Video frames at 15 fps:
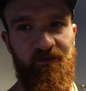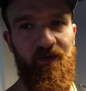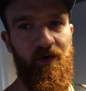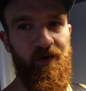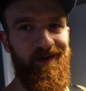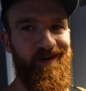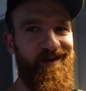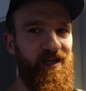a
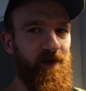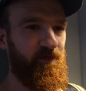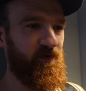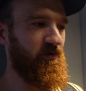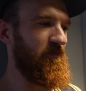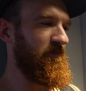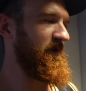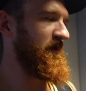very
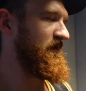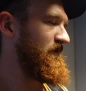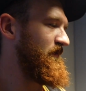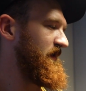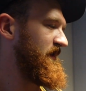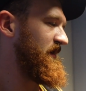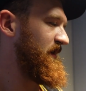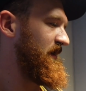typical meal.
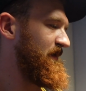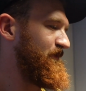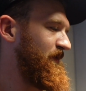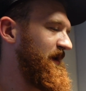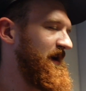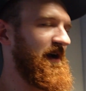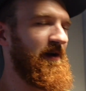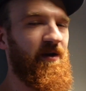We
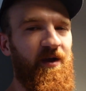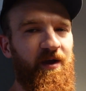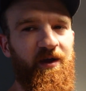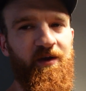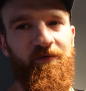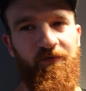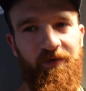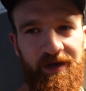
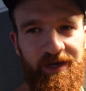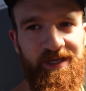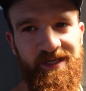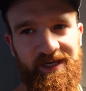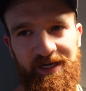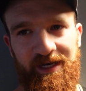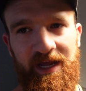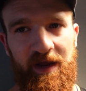
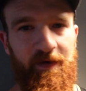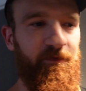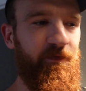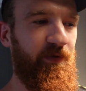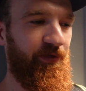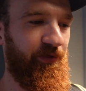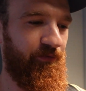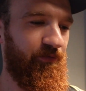realistically have
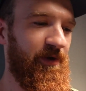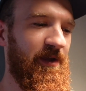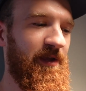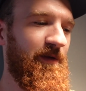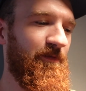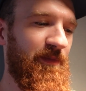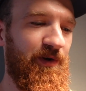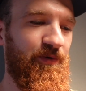
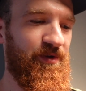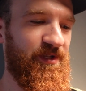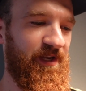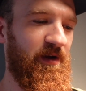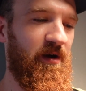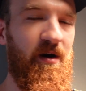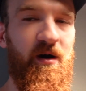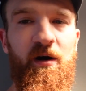3 meals in
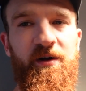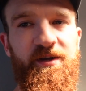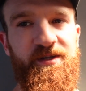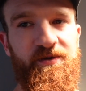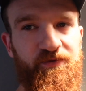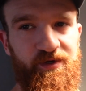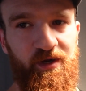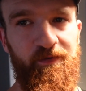our
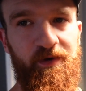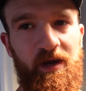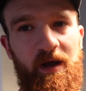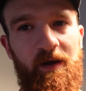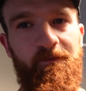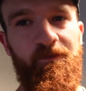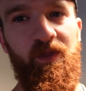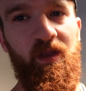arsenal, don't we,
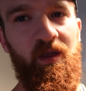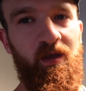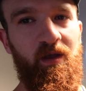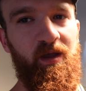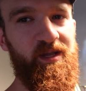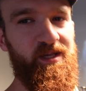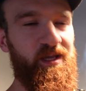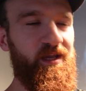Nat?
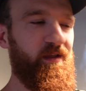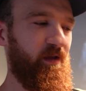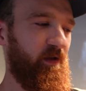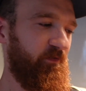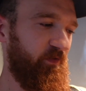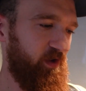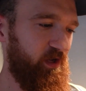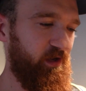It's either
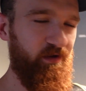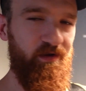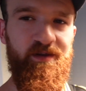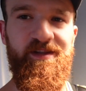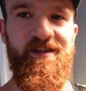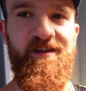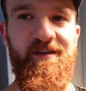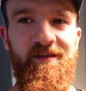
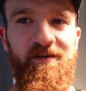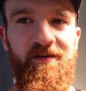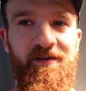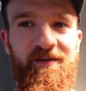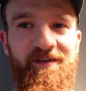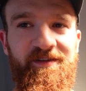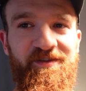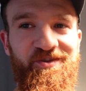fajitas,
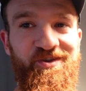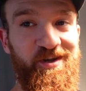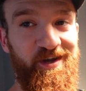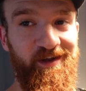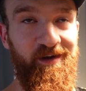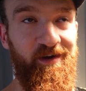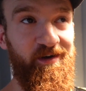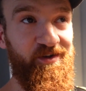
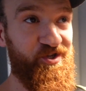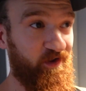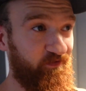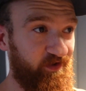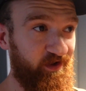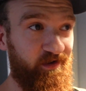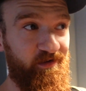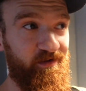chicken
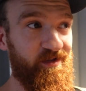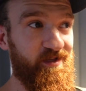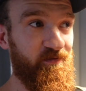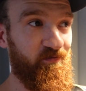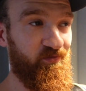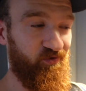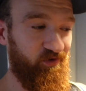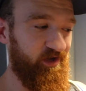fajitas,
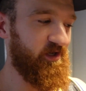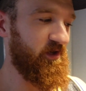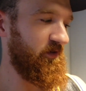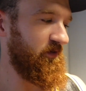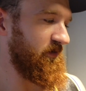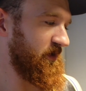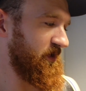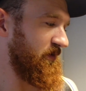
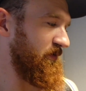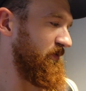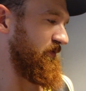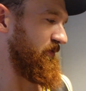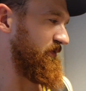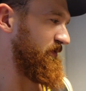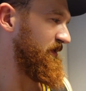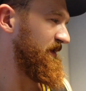burritos,
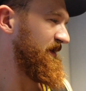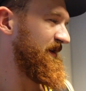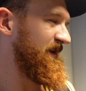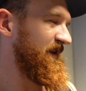or